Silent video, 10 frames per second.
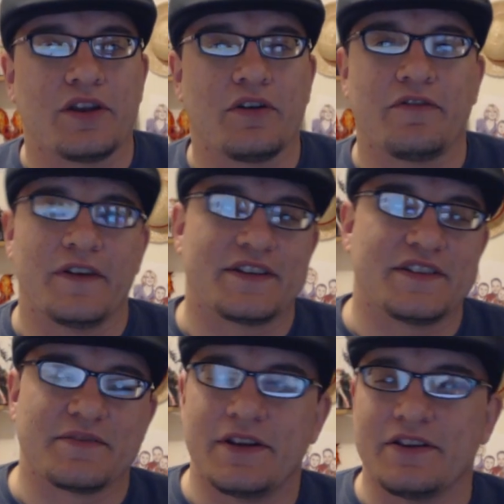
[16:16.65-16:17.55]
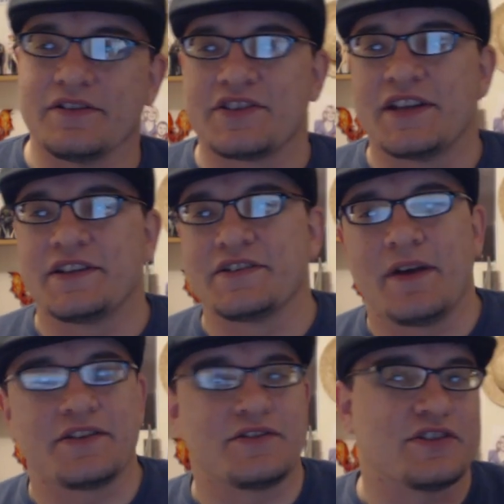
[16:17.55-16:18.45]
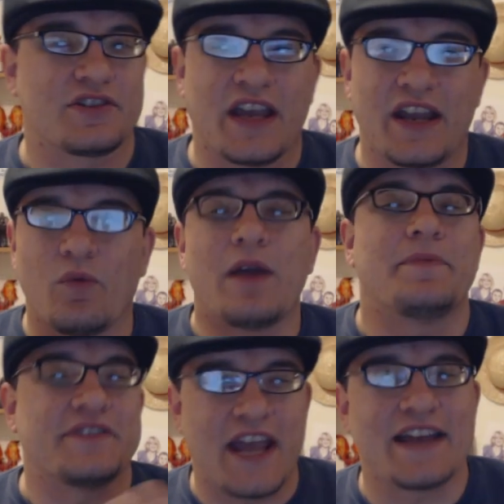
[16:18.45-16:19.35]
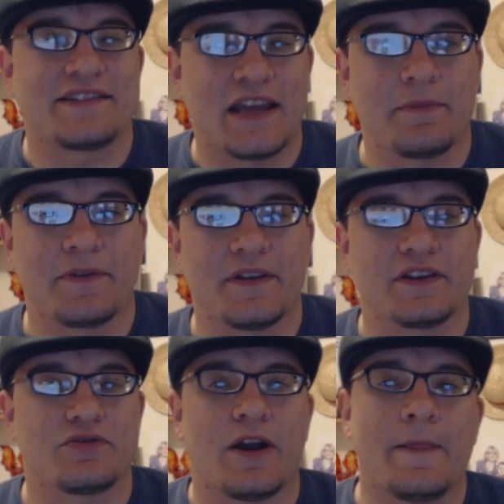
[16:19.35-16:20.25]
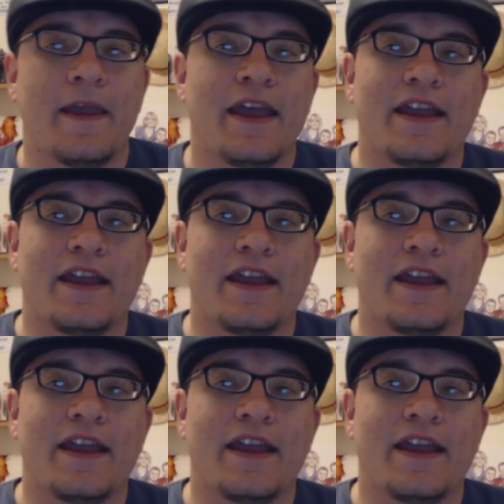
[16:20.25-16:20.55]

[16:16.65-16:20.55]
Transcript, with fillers: You know, he fixed his meals, sent his messages, kind of wiped his ass type of things, right?